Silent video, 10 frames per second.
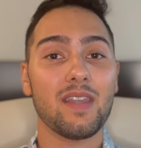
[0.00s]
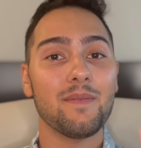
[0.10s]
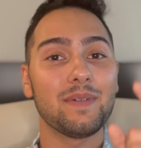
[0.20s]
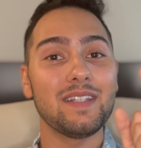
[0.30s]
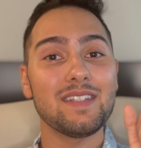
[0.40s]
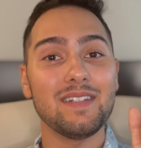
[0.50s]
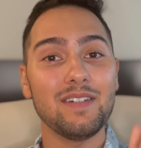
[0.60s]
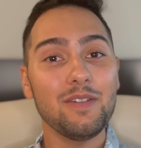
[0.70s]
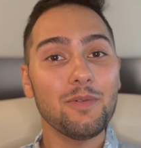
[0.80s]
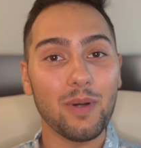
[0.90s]
But this
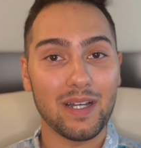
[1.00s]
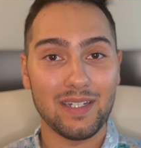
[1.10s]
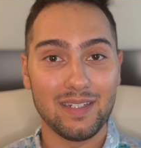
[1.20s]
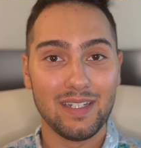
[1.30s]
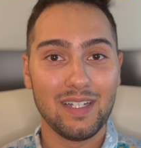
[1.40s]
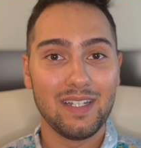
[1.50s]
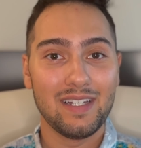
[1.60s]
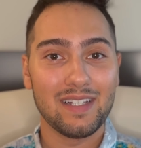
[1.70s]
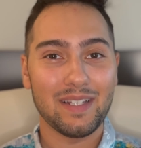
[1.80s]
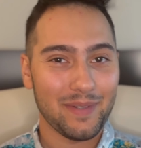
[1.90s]
new one,
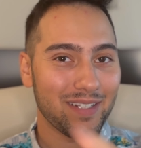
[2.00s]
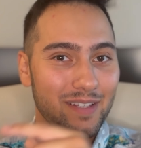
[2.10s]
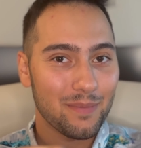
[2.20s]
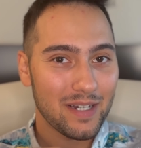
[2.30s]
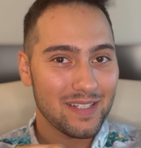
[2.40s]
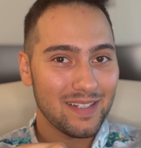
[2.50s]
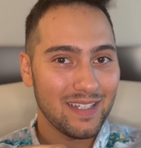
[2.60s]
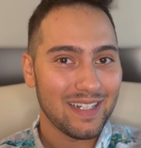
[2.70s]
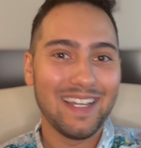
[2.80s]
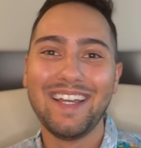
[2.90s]
let me get to the price at the
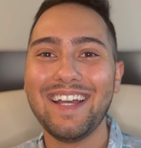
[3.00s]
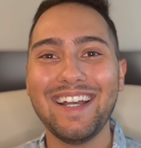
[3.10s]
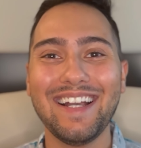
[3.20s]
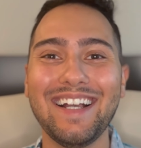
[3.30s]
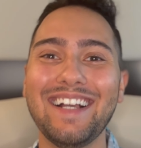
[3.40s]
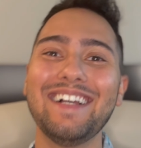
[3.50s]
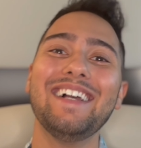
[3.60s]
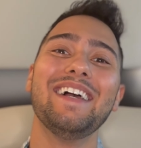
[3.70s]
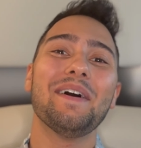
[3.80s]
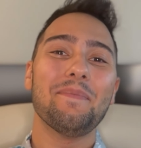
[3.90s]
end.
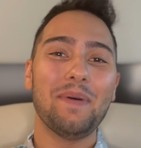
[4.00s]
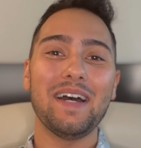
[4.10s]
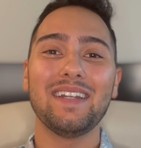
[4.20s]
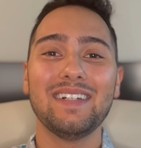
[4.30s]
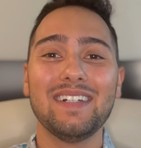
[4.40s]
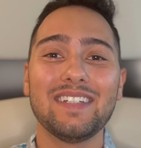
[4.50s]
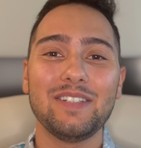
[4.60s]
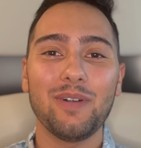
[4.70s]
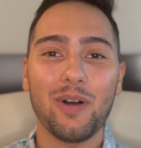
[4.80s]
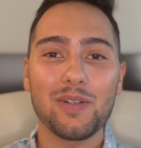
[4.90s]
But
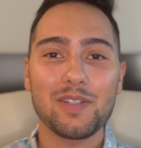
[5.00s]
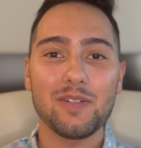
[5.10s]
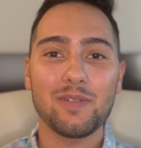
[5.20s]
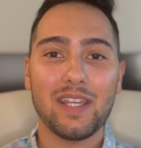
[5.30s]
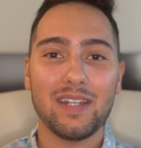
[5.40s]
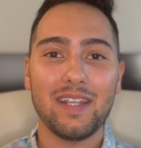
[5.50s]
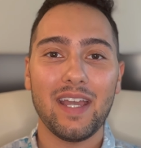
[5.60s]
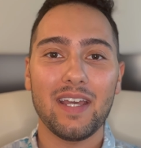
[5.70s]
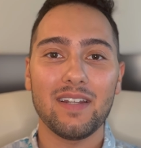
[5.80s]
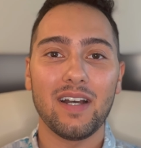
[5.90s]
you also can
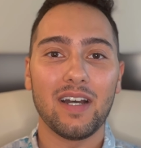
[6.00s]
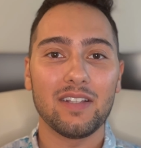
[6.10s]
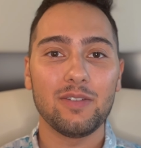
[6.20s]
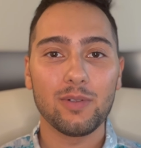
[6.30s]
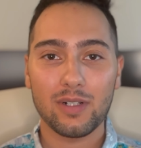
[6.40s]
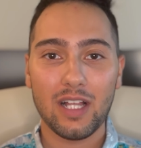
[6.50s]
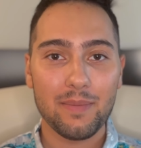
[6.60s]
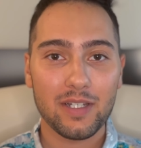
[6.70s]
get dual climate